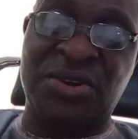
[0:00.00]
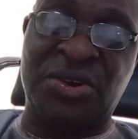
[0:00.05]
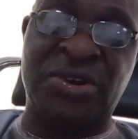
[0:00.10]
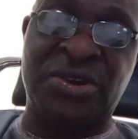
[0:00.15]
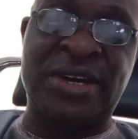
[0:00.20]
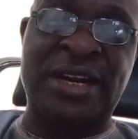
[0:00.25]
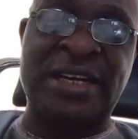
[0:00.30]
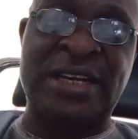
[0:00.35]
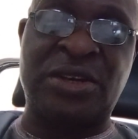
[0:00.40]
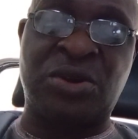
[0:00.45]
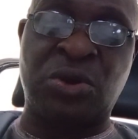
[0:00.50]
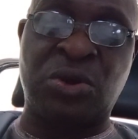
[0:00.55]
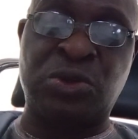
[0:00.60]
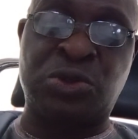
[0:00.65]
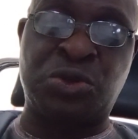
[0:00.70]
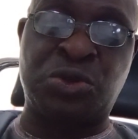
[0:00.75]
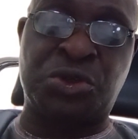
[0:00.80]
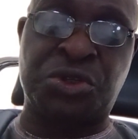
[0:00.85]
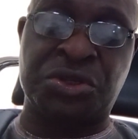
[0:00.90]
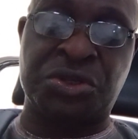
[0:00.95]
under the
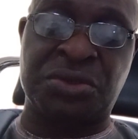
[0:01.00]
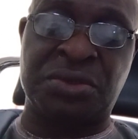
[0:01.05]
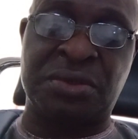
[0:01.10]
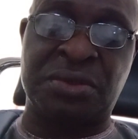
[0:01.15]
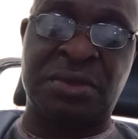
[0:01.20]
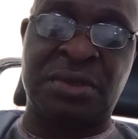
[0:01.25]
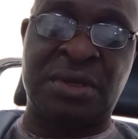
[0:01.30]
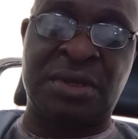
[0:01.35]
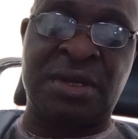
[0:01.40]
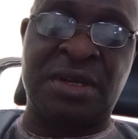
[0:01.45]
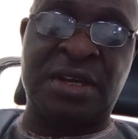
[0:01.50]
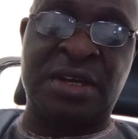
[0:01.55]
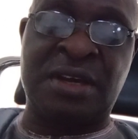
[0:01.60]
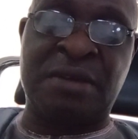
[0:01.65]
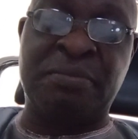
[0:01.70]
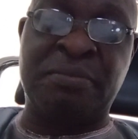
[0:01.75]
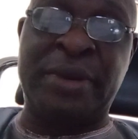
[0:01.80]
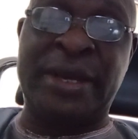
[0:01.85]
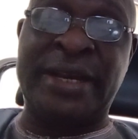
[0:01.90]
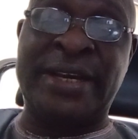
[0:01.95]
Constitution,
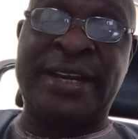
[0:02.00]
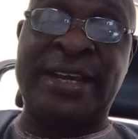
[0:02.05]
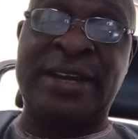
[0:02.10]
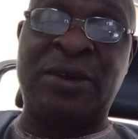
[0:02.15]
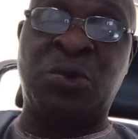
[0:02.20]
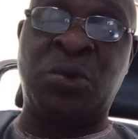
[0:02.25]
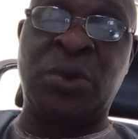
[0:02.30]
but they